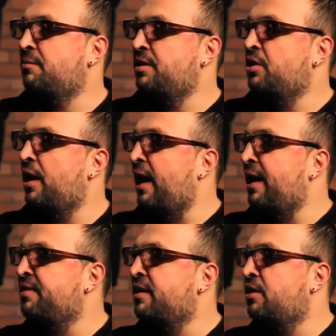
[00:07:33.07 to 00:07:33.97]
I mean,
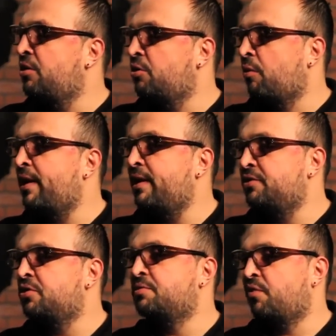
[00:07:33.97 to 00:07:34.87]
I think you're right
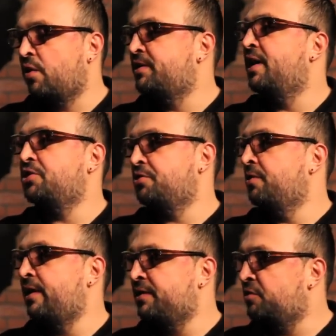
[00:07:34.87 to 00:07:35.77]
in terms of
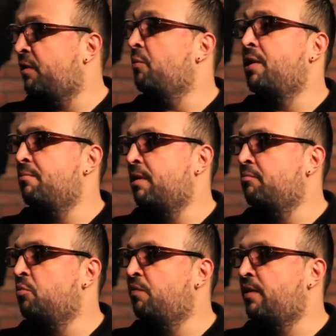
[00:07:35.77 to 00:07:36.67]
architecturally, it's a great way to
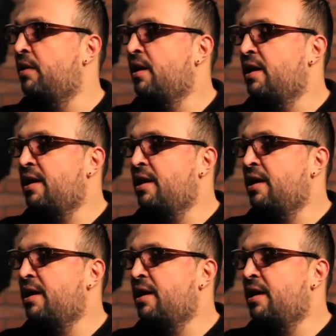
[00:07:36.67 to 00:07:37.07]
make movie.